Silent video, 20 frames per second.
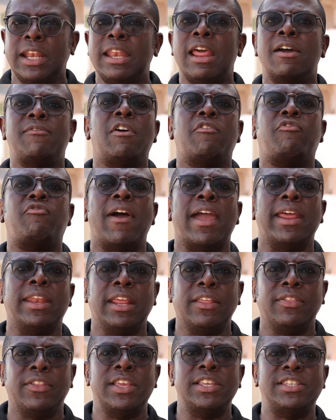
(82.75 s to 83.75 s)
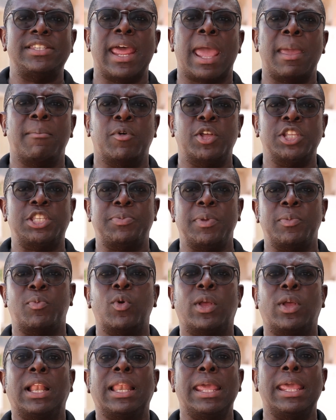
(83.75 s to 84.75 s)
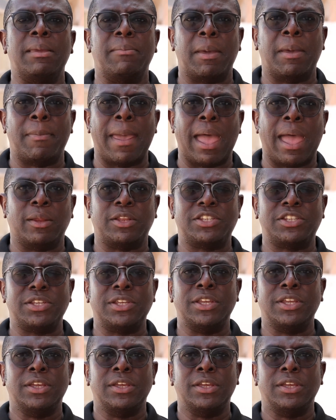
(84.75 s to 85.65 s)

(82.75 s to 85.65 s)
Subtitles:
never finding these diamonds people claim about.